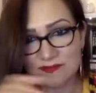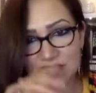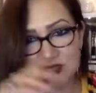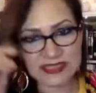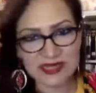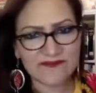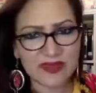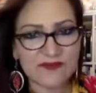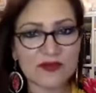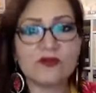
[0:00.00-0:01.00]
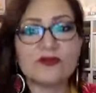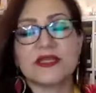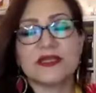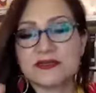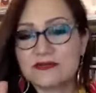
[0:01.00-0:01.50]
because I never even looked
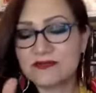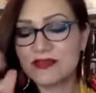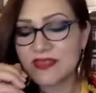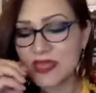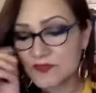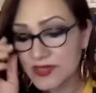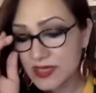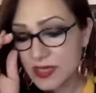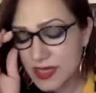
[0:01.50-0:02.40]
at it in that way.